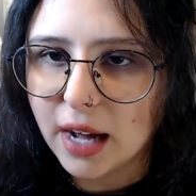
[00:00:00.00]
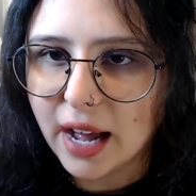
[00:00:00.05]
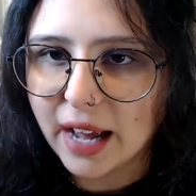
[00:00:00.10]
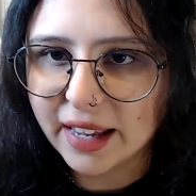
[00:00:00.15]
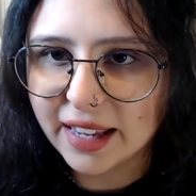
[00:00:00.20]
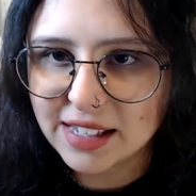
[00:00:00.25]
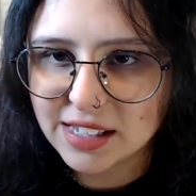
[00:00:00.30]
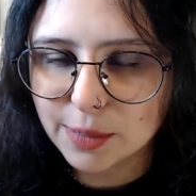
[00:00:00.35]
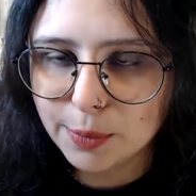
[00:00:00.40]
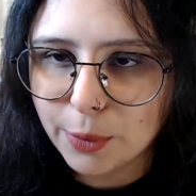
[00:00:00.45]
I
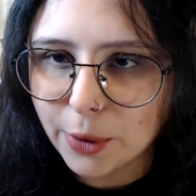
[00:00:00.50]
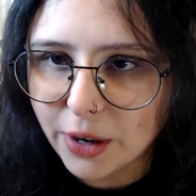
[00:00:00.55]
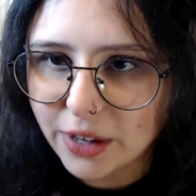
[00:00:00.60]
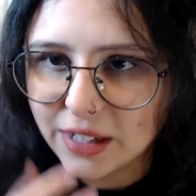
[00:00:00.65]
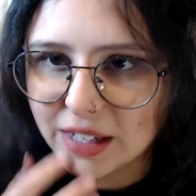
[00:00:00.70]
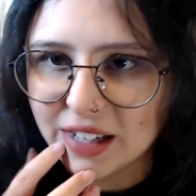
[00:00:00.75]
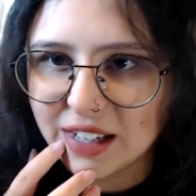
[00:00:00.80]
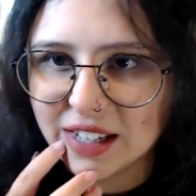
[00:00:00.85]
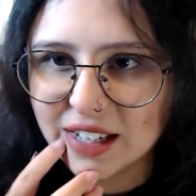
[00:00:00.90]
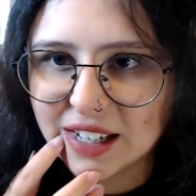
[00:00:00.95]
guess the
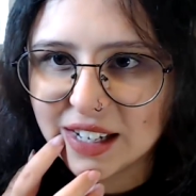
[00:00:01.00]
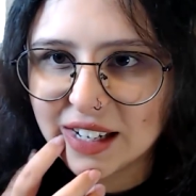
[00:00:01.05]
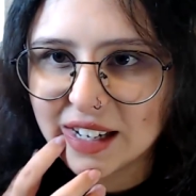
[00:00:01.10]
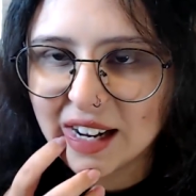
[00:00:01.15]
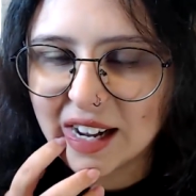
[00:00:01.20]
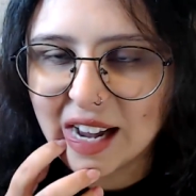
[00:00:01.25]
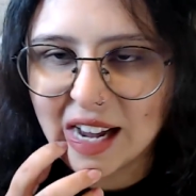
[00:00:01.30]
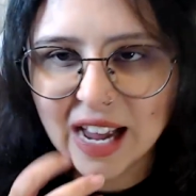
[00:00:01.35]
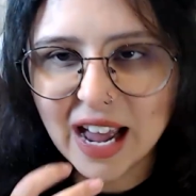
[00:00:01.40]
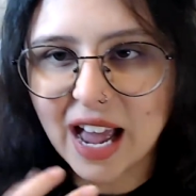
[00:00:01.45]
point here,
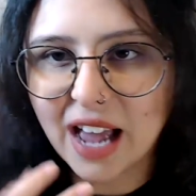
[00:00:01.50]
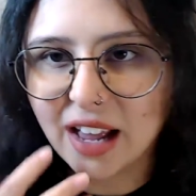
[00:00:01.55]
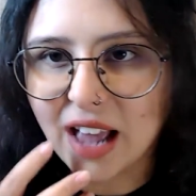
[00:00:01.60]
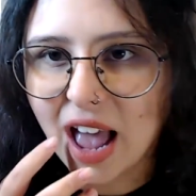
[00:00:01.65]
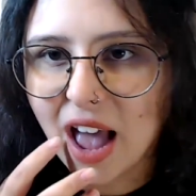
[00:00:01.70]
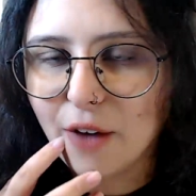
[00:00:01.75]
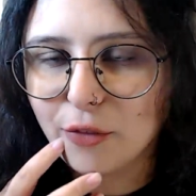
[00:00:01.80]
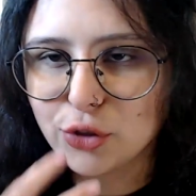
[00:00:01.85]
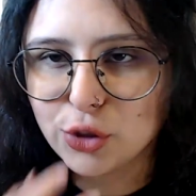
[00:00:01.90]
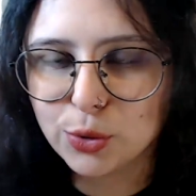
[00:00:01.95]
I
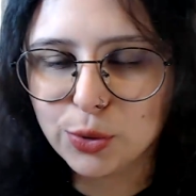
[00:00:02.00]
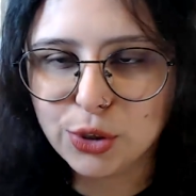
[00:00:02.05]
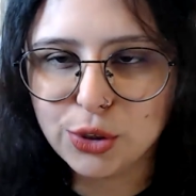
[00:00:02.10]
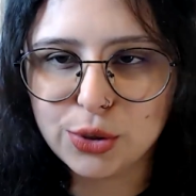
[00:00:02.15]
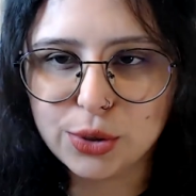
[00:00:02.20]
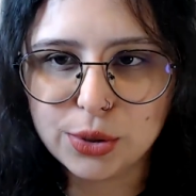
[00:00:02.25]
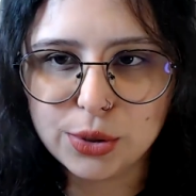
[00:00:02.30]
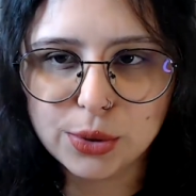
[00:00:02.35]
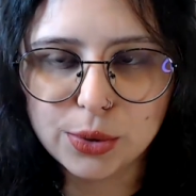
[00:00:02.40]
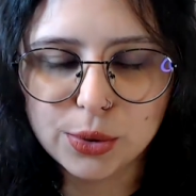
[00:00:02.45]
have to
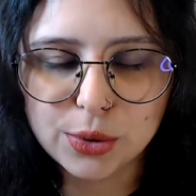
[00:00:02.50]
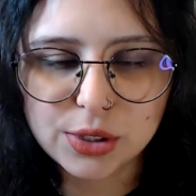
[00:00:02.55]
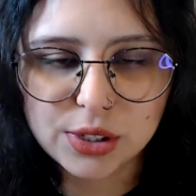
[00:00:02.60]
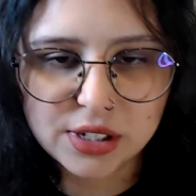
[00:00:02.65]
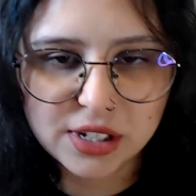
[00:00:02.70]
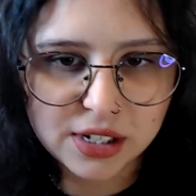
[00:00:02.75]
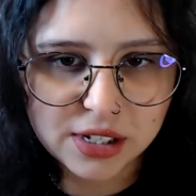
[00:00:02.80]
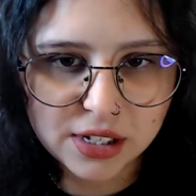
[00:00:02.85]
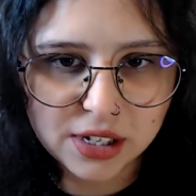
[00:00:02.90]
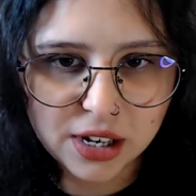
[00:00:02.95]

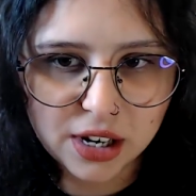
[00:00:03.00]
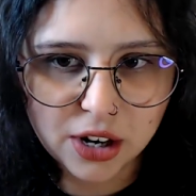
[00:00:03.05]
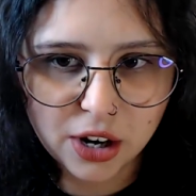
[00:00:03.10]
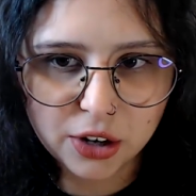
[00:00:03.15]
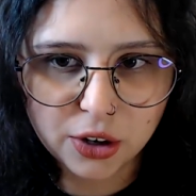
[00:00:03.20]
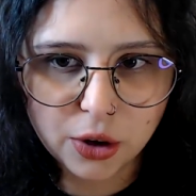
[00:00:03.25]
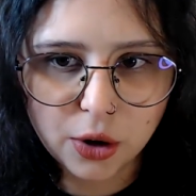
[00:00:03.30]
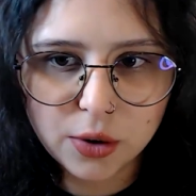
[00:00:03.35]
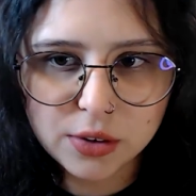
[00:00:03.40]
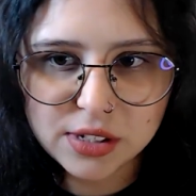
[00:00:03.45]
introduce
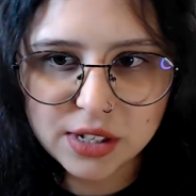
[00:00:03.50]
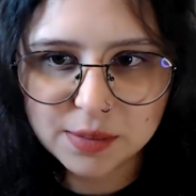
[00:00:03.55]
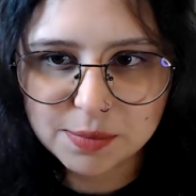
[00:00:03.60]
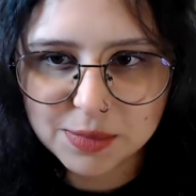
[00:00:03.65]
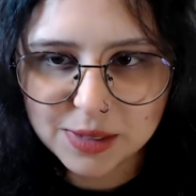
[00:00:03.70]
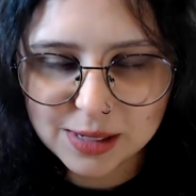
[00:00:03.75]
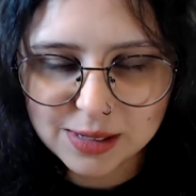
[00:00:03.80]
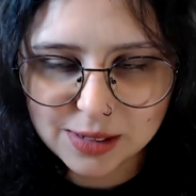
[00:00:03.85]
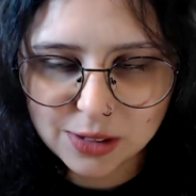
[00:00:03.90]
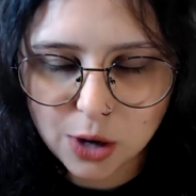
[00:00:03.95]
another
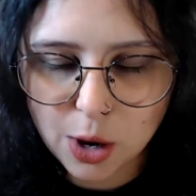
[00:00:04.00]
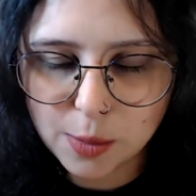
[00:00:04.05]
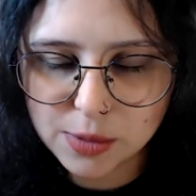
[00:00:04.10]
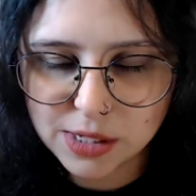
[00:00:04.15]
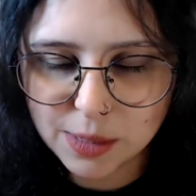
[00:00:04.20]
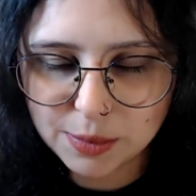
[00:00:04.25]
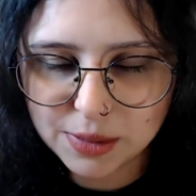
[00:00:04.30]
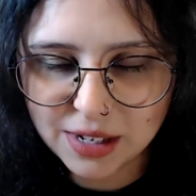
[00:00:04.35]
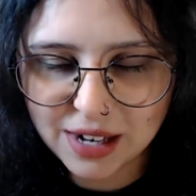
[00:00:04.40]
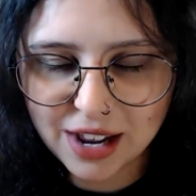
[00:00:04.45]

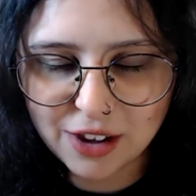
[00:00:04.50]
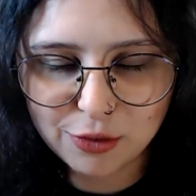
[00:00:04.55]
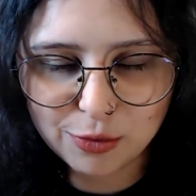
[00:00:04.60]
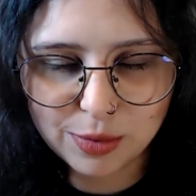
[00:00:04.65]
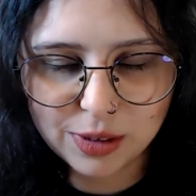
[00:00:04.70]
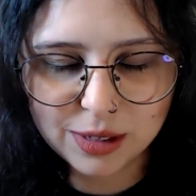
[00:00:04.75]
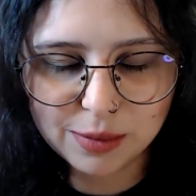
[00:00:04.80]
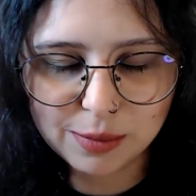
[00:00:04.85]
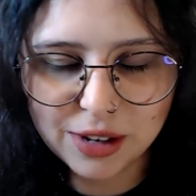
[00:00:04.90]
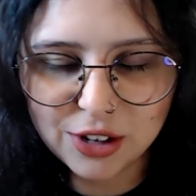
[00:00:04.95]
concept that I've
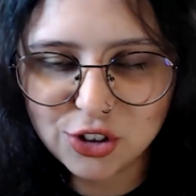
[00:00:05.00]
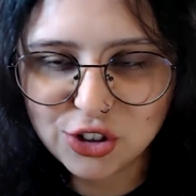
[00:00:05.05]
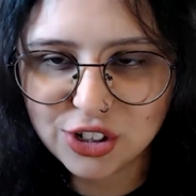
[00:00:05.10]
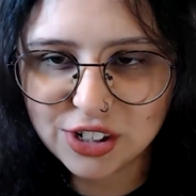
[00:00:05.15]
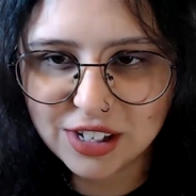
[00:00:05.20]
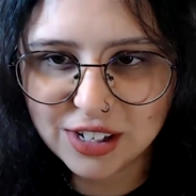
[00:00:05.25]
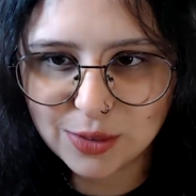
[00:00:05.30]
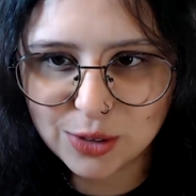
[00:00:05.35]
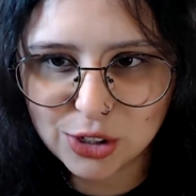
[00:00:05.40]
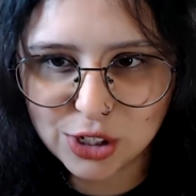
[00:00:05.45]
been
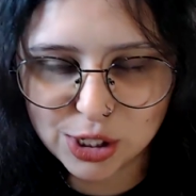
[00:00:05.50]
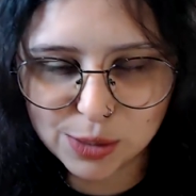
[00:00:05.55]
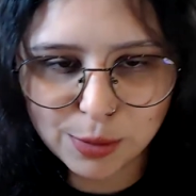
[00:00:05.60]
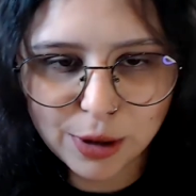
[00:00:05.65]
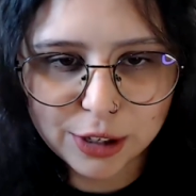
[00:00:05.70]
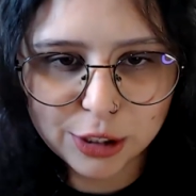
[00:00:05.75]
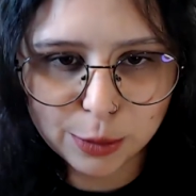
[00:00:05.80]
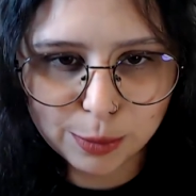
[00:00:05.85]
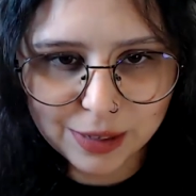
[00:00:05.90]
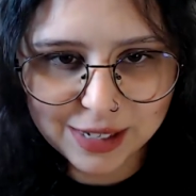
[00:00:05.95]
mentioning, which is
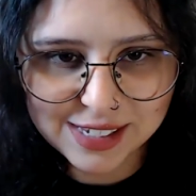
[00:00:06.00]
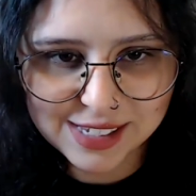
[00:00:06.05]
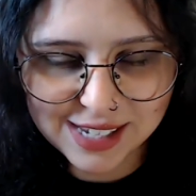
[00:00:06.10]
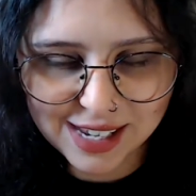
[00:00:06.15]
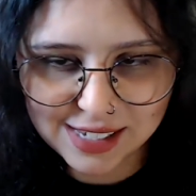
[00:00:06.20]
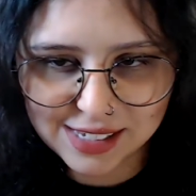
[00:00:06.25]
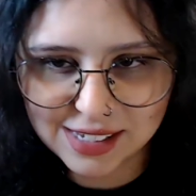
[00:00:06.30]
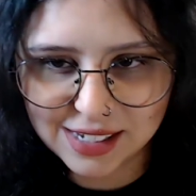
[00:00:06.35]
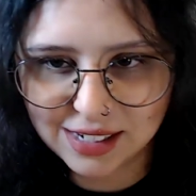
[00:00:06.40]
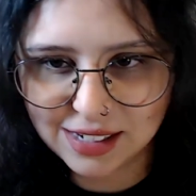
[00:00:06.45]
model-based
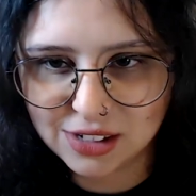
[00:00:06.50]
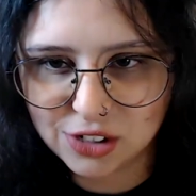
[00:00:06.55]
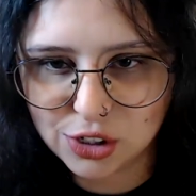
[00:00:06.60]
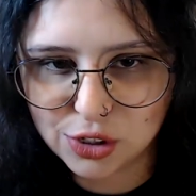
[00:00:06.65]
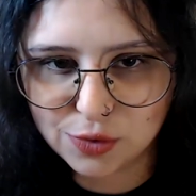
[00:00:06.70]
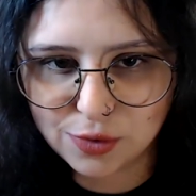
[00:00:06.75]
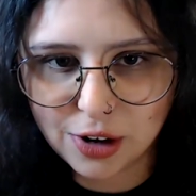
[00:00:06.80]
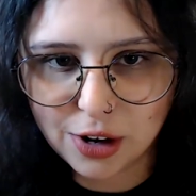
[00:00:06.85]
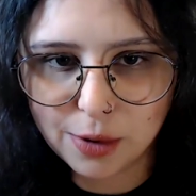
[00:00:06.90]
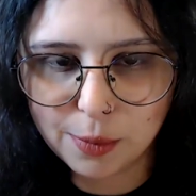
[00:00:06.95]
testing.
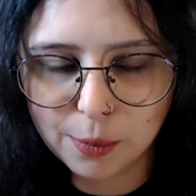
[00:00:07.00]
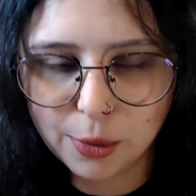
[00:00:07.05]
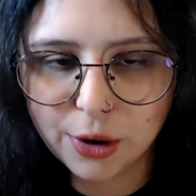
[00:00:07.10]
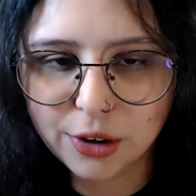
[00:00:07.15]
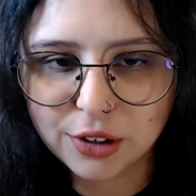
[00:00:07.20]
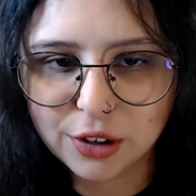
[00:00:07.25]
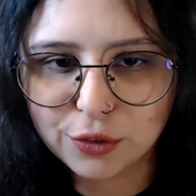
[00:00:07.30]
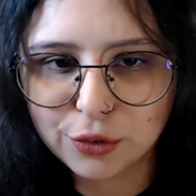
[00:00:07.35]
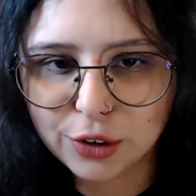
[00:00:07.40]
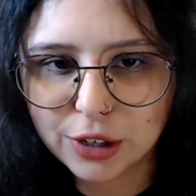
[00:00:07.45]
It's very
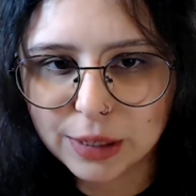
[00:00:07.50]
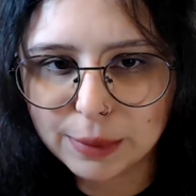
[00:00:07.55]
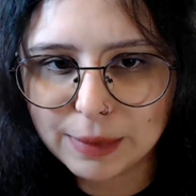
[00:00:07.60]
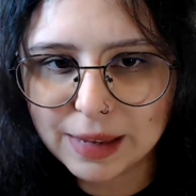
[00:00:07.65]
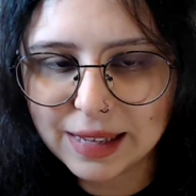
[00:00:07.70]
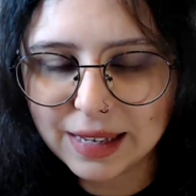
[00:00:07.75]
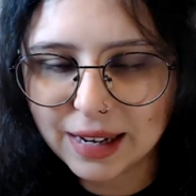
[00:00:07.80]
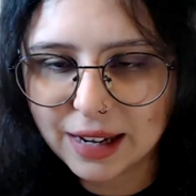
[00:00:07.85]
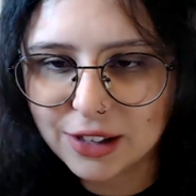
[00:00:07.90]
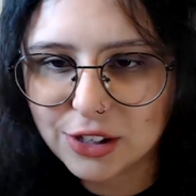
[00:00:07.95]
important for the
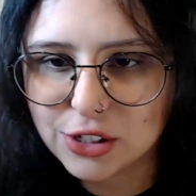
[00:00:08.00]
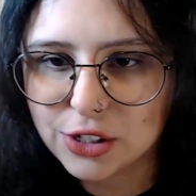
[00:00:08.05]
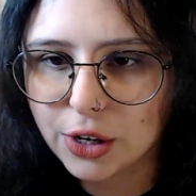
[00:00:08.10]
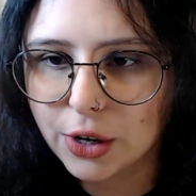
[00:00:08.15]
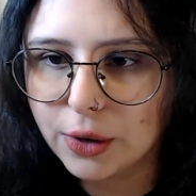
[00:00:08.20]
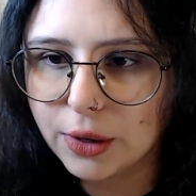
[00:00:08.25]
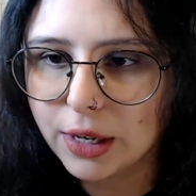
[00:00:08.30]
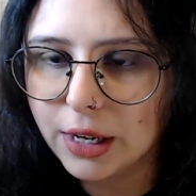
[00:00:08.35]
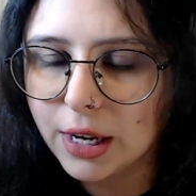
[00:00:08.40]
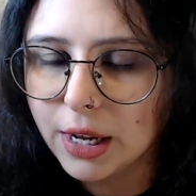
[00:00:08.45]
Malachite
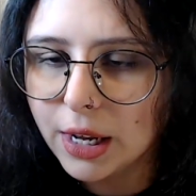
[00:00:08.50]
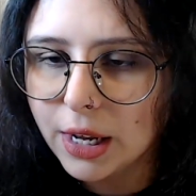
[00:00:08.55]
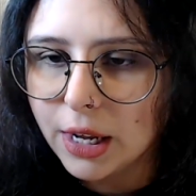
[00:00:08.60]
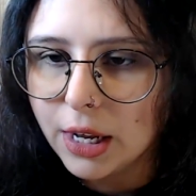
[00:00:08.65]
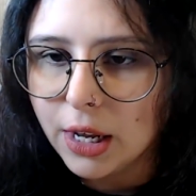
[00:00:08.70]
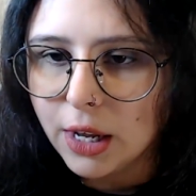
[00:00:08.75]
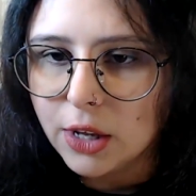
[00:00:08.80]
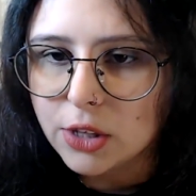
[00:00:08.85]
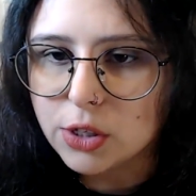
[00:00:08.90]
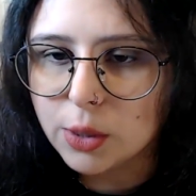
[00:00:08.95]
story.
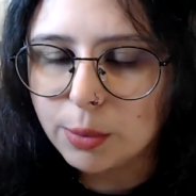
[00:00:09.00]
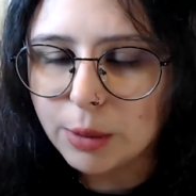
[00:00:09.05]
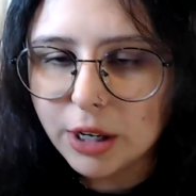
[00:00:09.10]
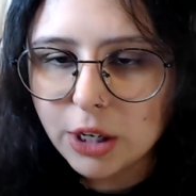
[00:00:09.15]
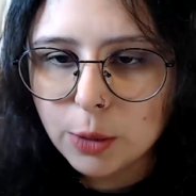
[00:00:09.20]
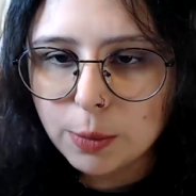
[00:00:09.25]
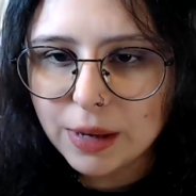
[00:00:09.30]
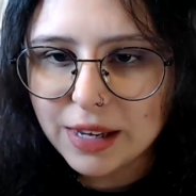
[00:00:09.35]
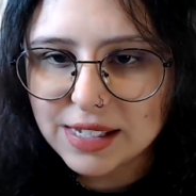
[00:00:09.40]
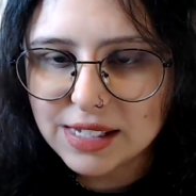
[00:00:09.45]
So
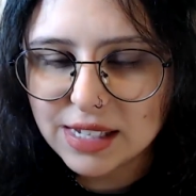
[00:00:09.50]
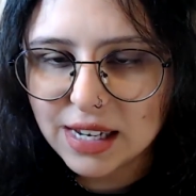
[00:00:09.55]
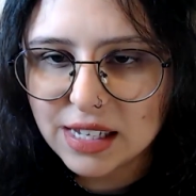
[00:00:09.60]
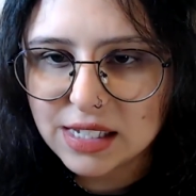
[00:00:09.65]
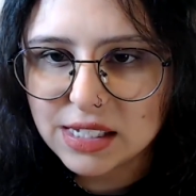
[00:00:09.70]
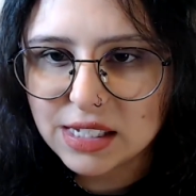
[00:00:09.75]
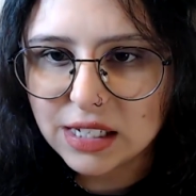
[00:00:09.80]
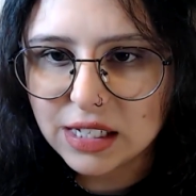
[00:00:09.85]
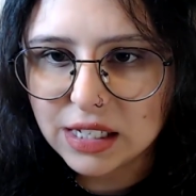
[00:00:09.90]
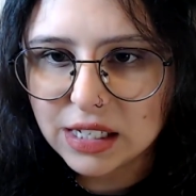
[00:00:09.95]
model-based
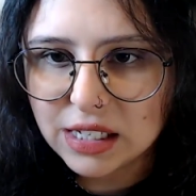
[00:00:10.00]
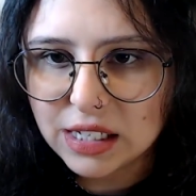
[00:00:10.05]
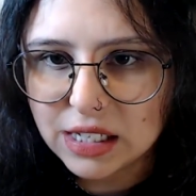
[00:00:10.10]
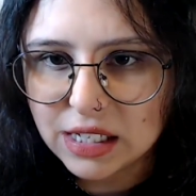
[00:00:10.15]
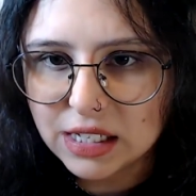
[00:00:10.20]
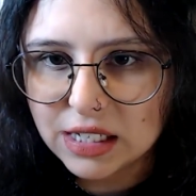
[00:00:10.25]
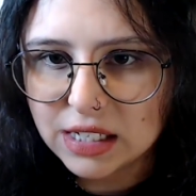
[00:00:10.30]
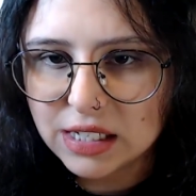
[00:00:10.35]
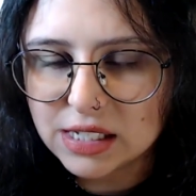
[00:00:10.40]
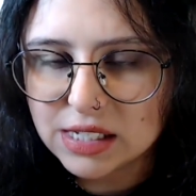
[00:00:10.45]
testing
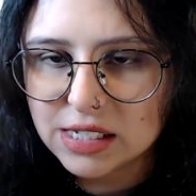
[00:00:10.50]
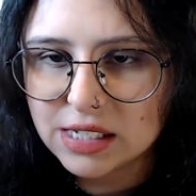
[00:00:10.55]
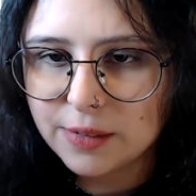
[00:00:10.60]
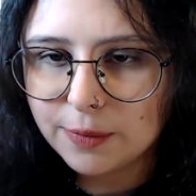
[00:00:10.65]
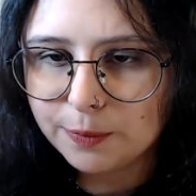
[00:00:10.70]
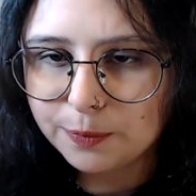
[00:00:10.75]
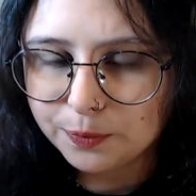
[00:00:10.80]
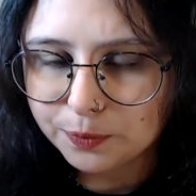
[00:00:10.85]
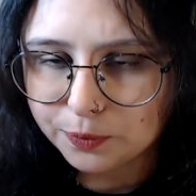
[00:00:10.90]
is